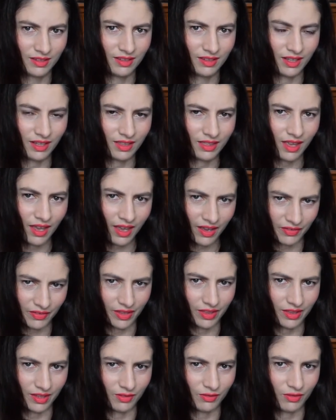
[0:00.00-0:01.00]
Like, they have a
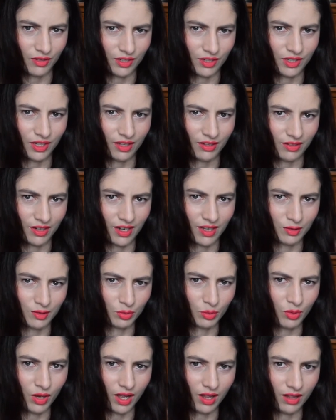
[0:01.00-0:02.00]
thing for each other as
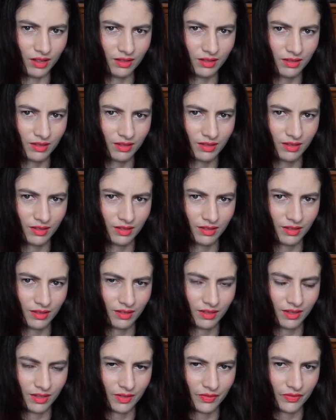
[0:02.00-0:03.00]
well.
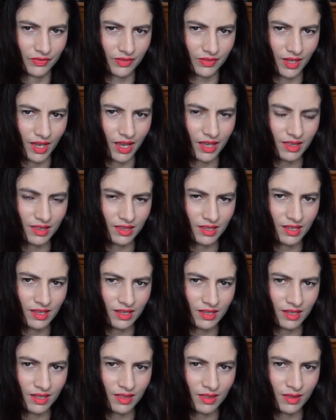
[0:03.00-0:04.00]
I
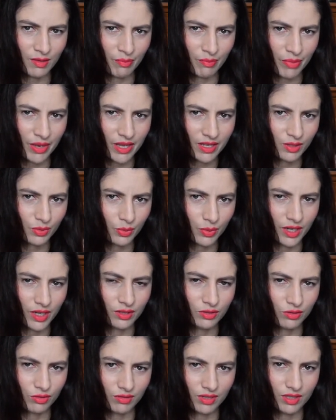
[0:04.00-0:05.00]
think the best way
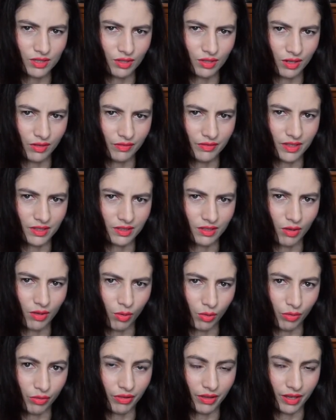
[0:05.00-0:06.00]
to resolve this
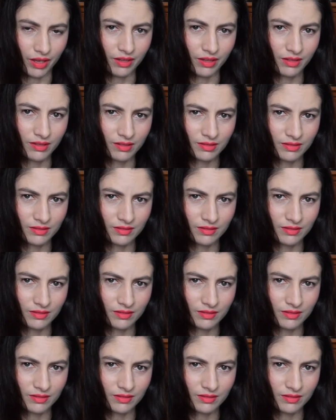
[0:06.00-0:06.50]
whole thing